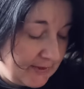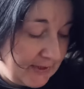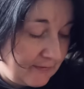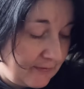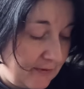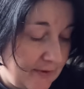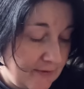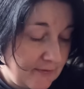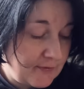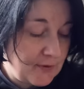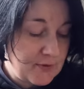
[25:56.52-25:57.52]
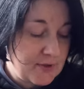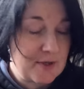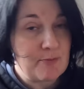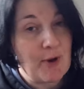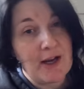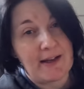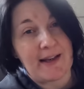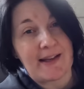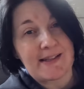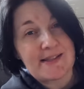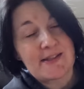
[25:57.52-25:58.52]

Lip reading: different front and back legs.